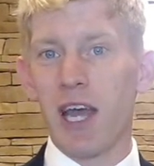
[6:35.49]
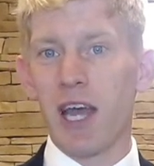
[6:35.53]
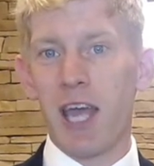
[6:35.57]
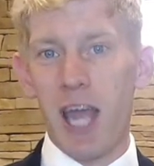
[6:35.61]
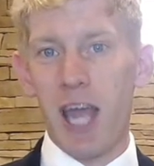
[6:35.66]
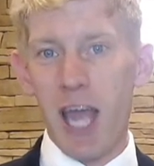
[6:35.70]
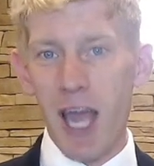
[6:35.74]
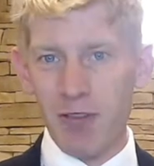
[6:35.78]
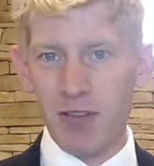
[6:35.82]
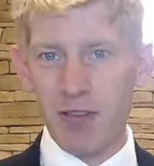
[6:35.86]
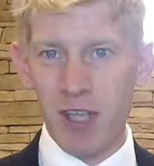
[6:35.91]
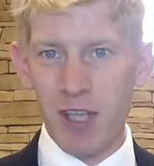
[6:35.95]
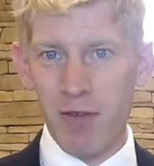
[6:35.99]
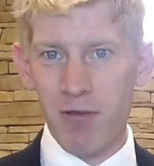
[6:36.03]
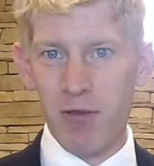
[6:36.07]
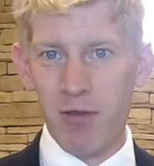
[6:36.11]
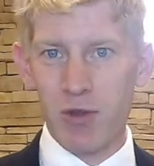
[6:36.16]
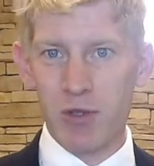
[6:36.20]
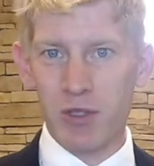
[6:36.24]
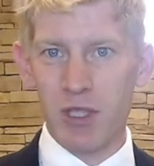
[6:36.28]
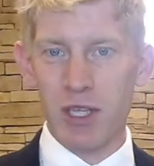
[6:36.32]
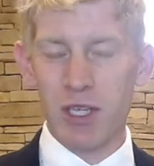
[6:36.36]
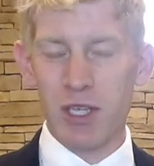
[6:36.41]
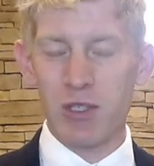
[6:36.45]
I have to have
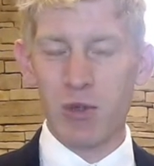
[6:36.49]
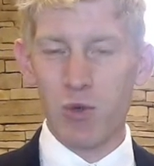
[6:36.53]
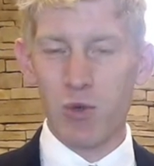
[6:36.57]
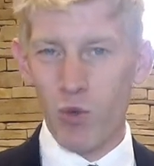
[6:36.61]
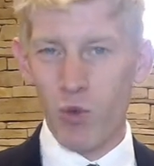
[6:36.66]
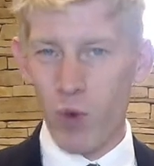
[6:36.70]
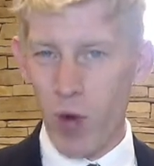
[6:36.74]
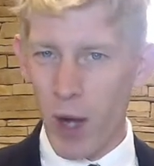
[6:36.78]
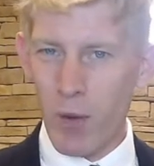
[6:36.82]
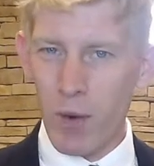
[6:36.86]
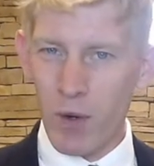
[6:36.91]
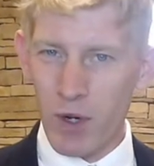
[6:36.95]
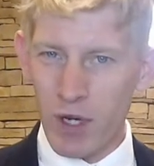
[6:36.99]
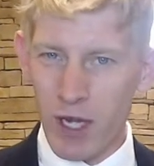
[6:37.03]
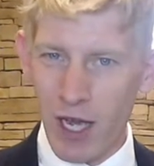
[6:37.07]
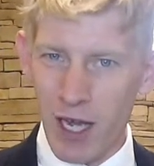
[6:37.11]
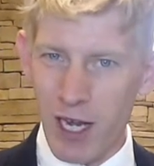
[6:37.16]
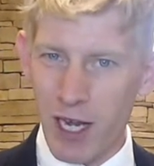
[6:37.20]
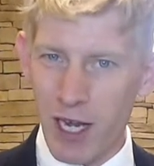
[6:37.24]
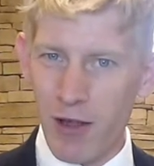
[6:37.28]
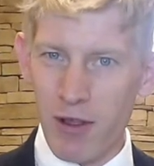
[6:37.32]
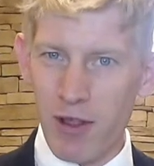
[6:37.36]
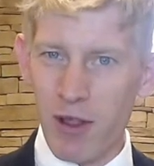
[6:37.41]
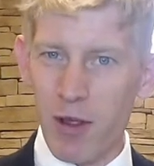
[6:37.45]
those things. Why won't
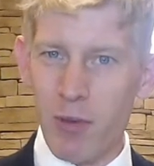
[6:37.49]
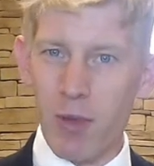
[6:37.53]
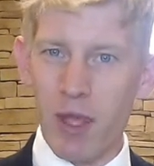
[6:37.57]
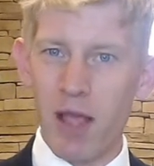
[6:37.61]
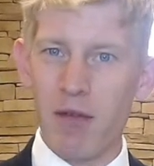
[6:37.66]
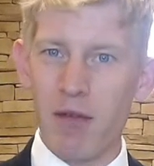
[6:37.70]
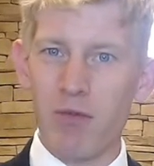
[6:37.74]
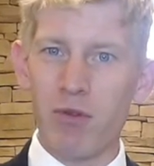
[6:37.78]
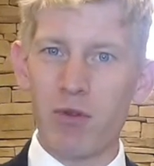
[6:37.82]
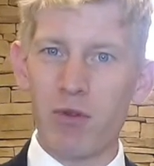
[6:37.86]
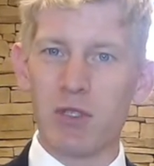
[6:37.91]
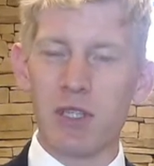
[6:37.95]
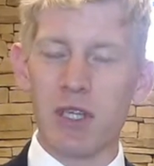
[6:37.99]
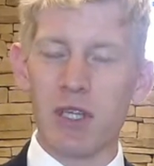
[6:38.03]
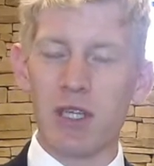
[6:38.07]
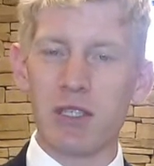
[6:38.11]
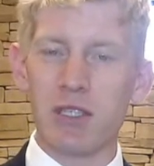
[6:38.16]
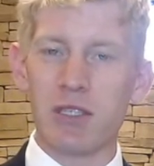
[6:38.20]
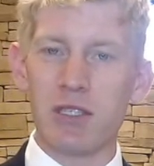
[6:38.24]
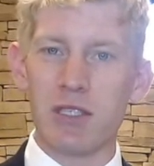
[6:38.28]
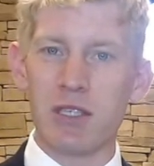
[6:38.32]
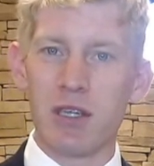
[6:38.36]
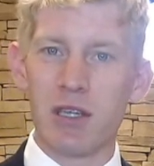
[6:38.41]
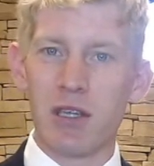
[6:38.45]
God let me have those
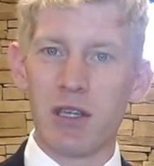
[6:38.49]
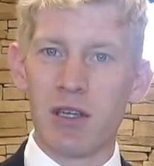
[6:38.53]
things?